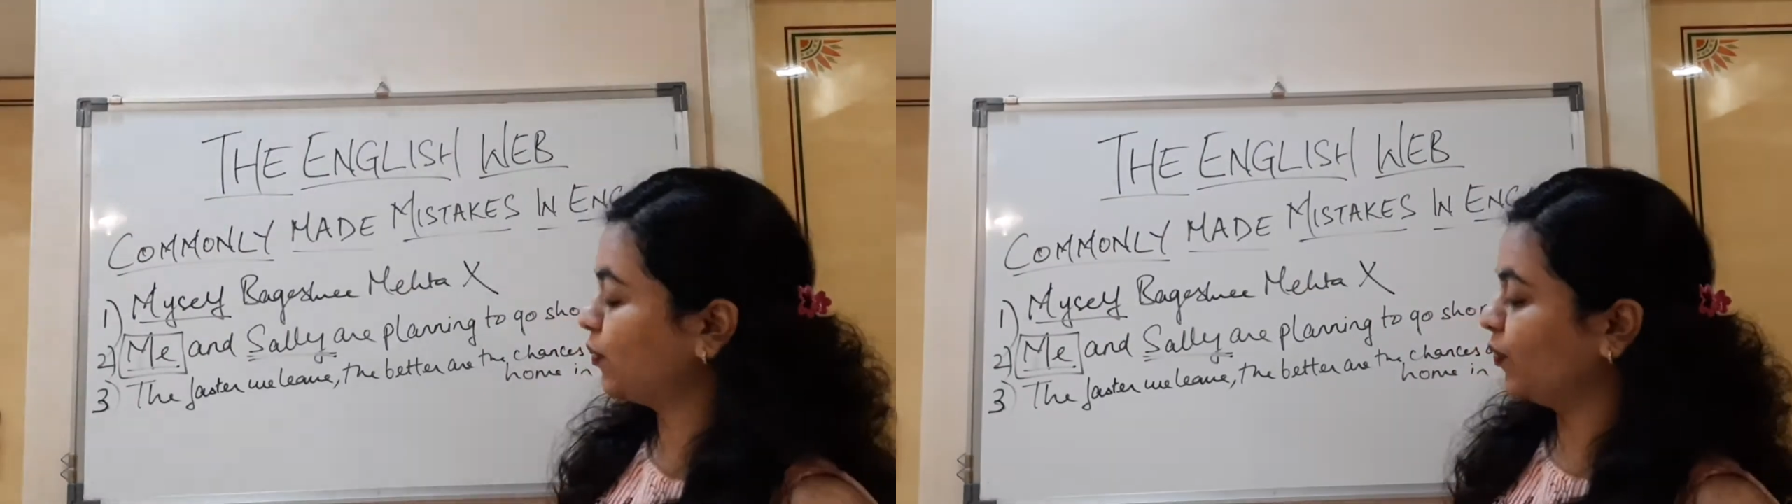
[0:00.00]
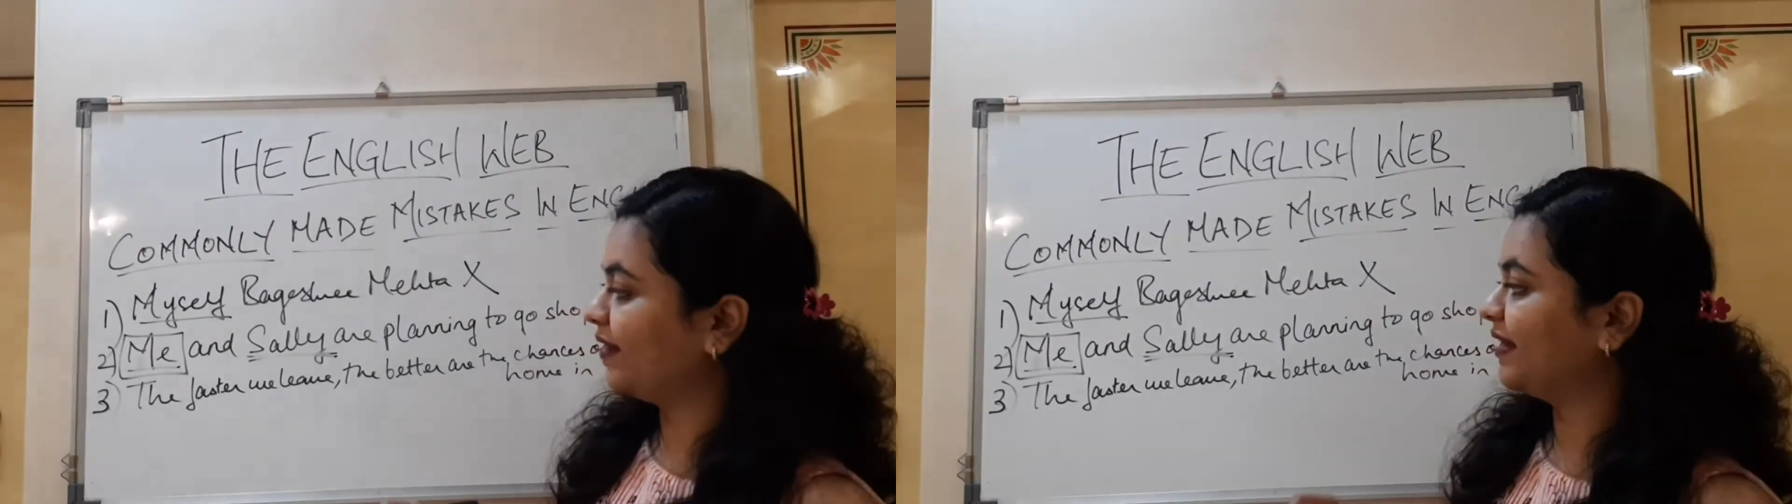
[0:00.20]

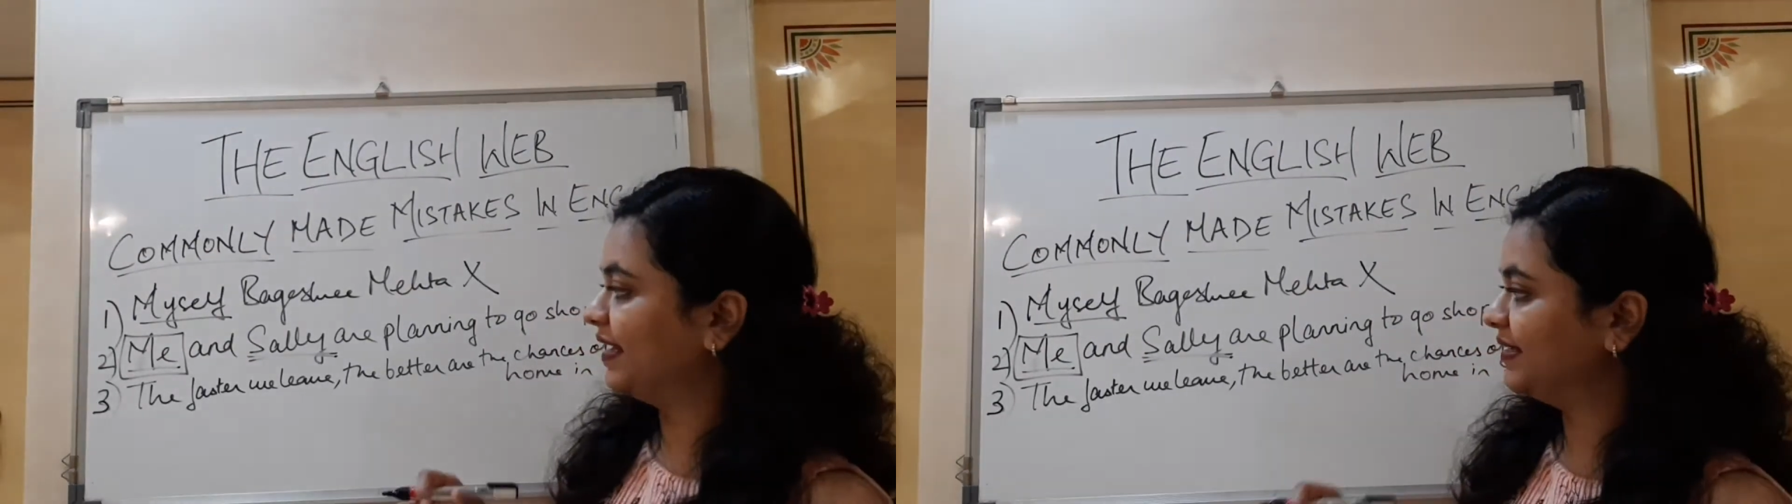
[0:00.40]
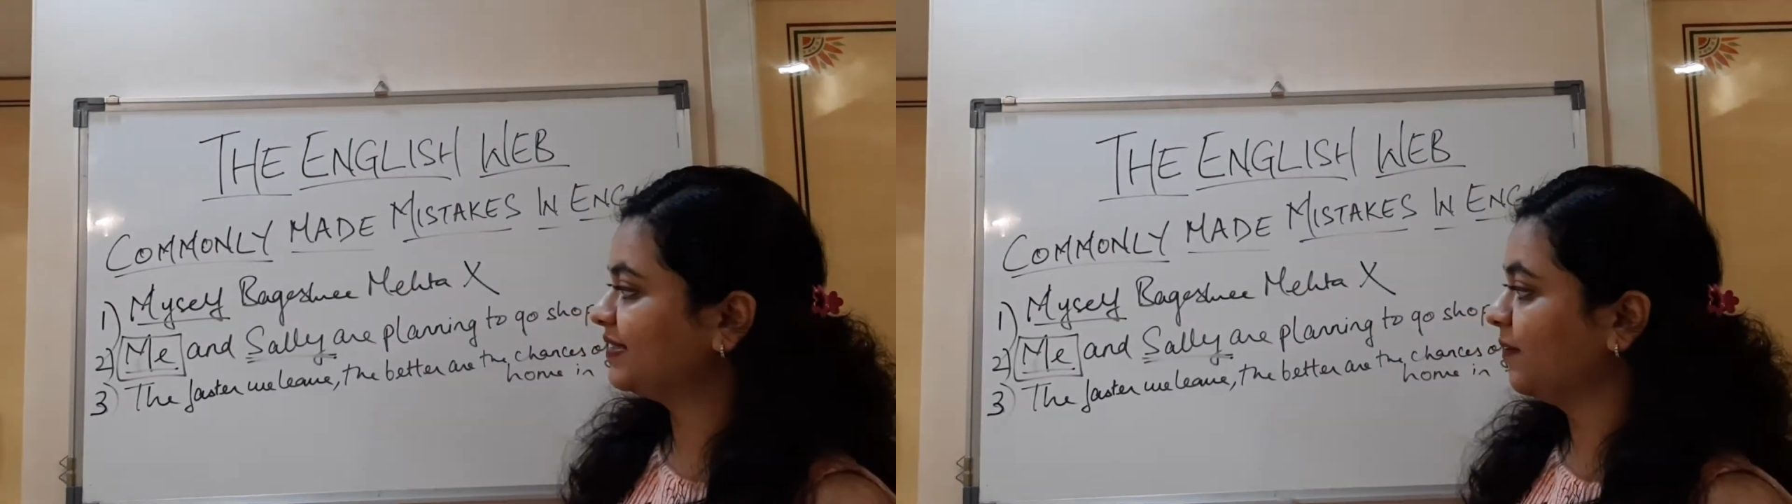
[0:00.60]
with
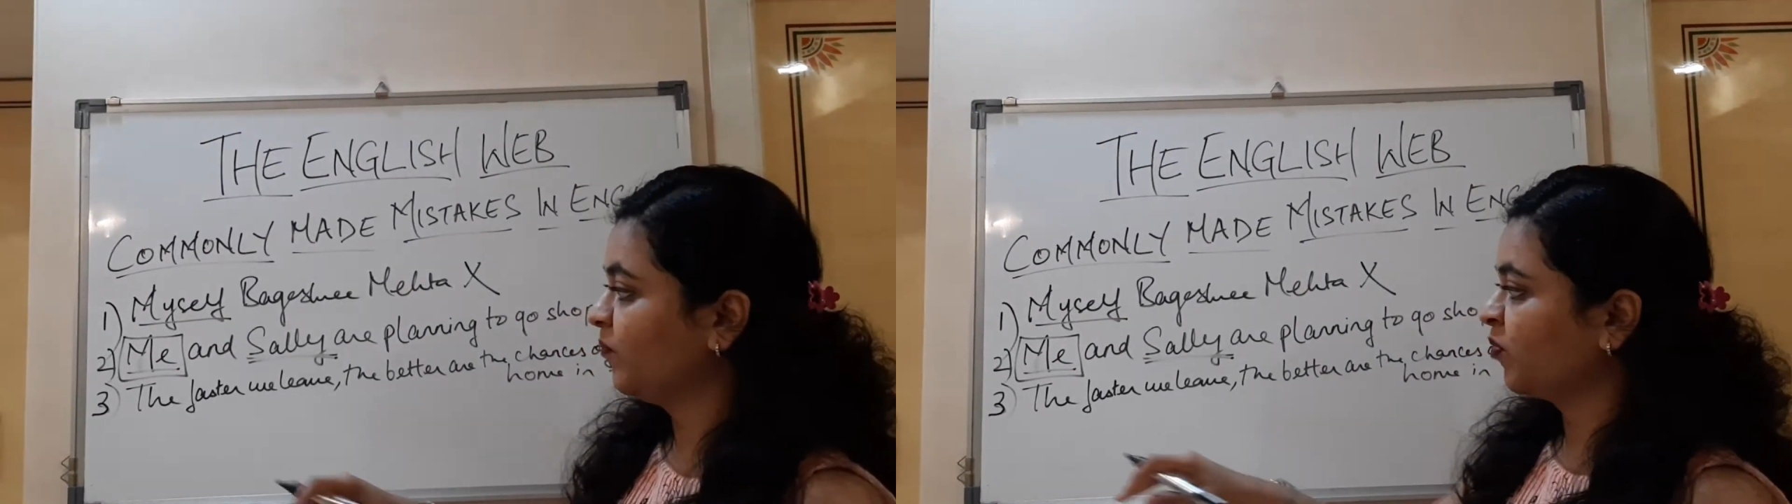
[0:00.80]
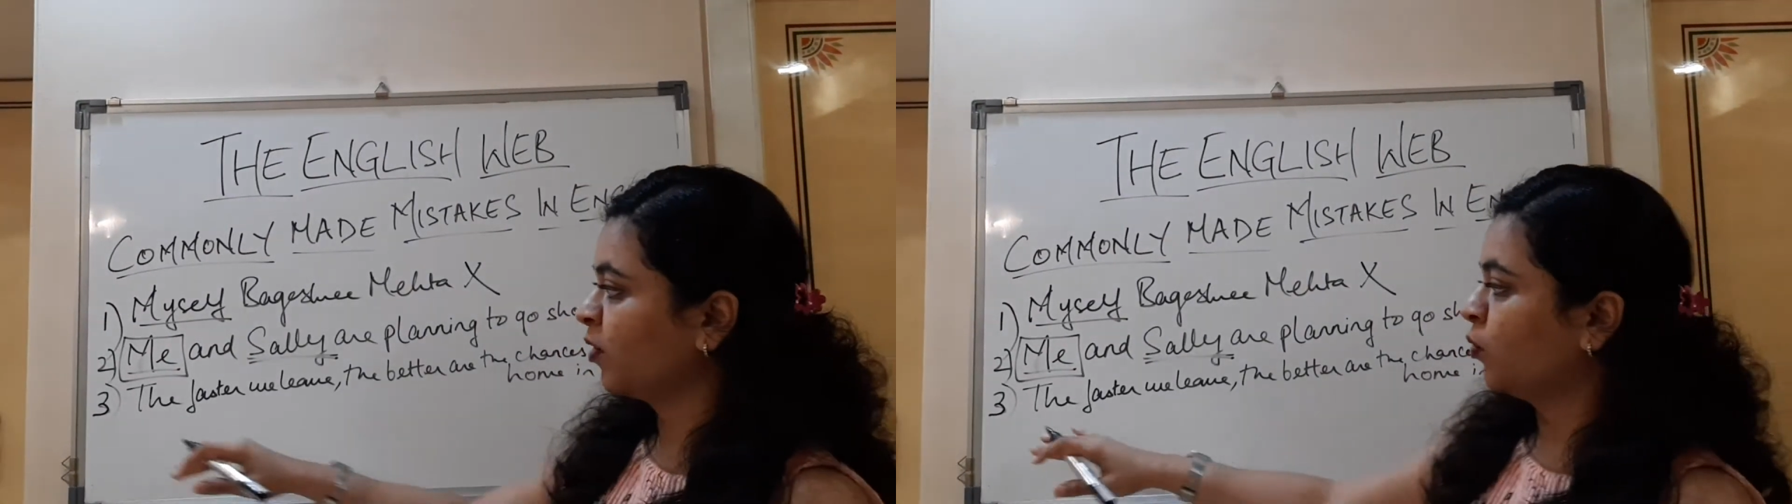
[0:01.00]
is
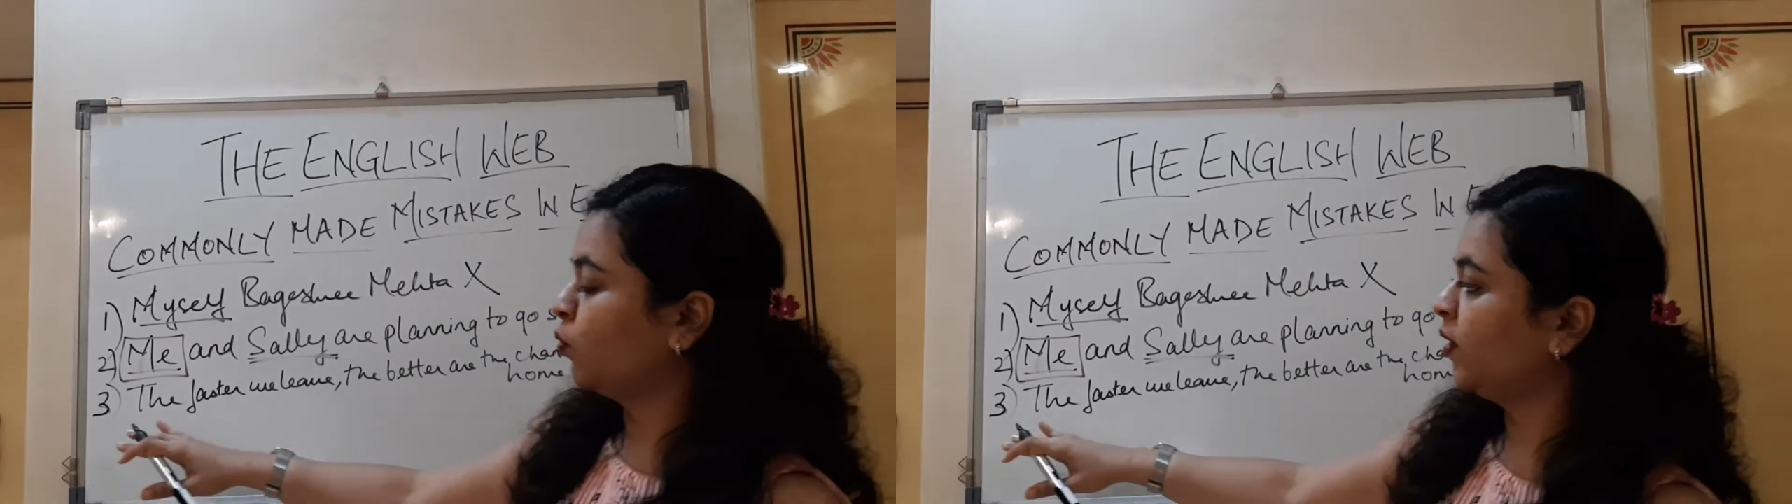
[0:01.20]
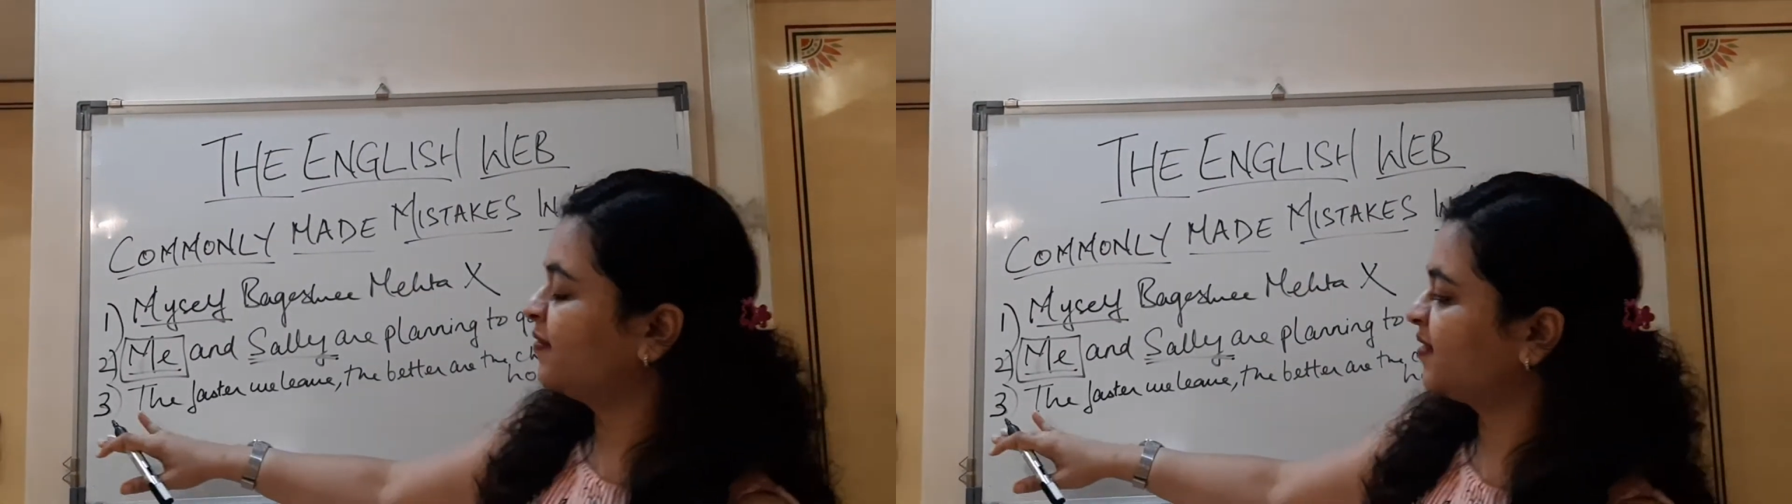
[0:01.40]

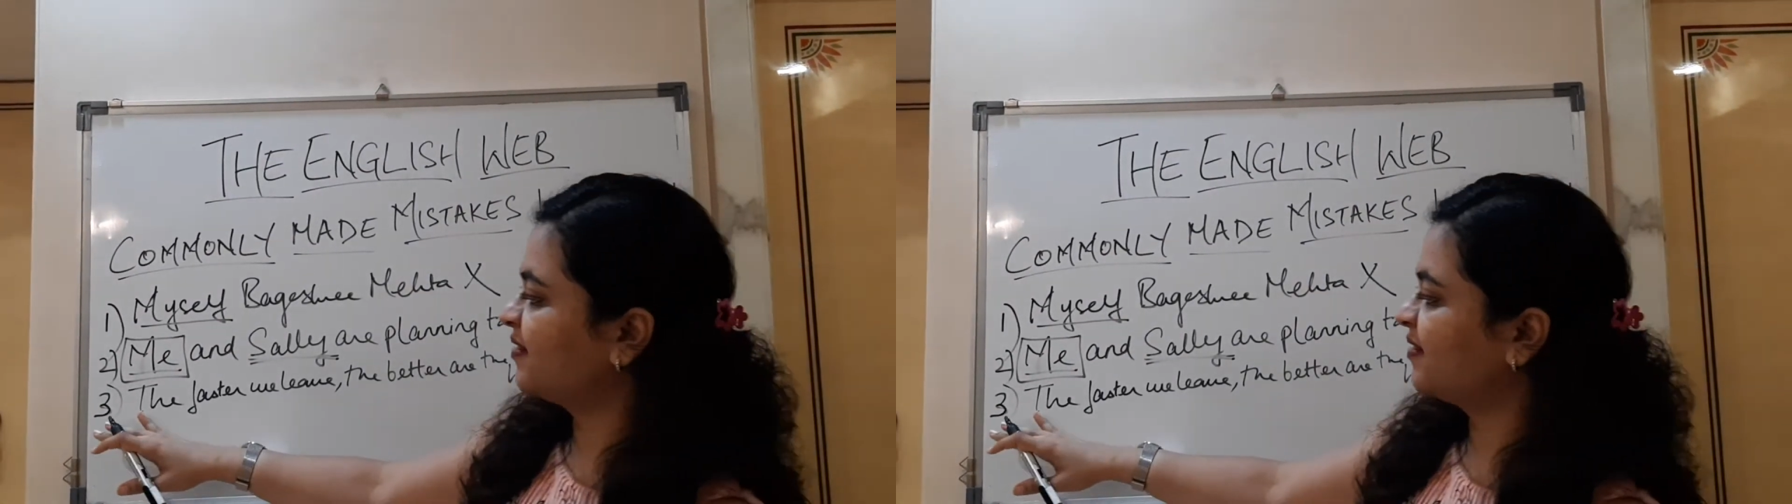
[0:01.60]
we say